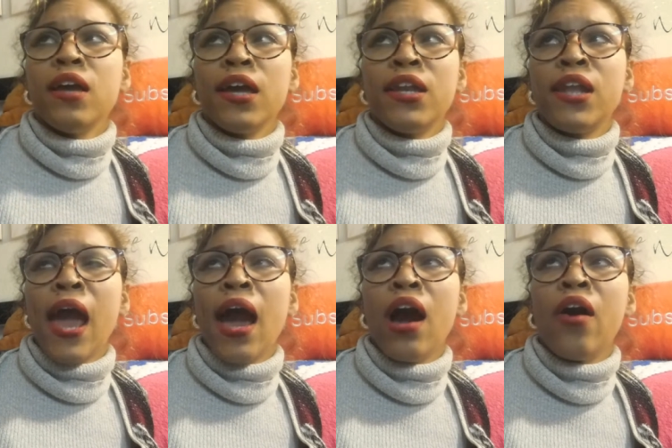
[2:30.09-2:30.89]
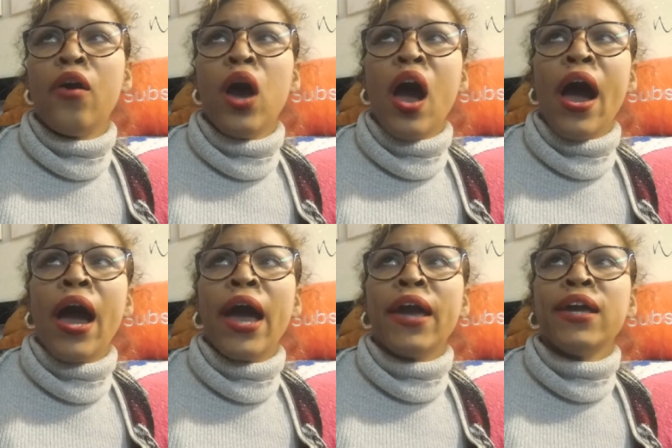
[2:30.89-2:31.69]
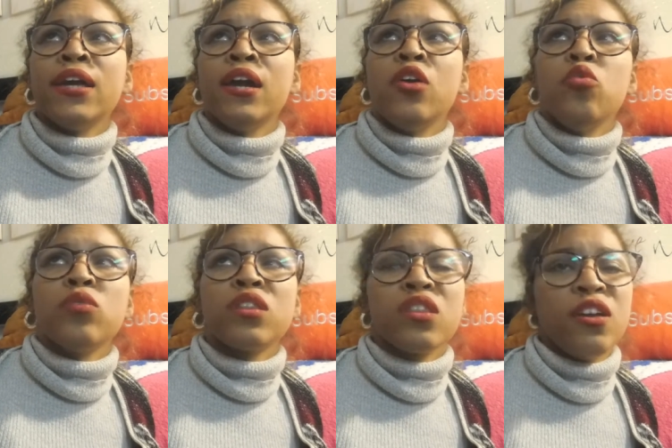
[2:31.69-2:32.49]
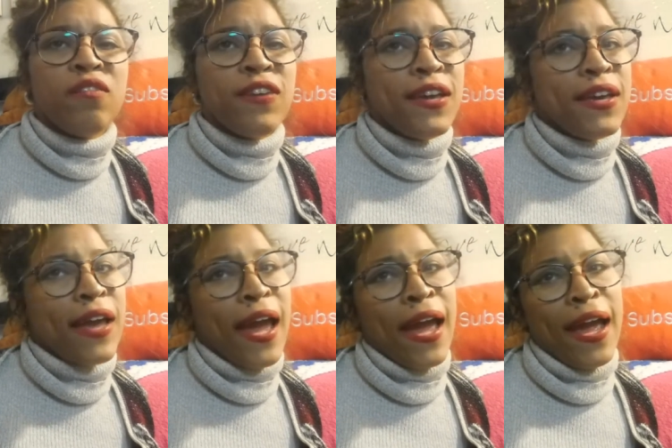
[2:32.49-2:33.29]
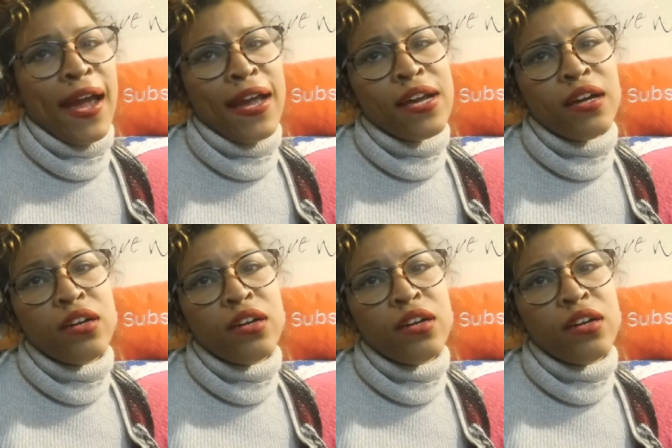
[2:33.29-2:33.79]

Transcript: and how I was living a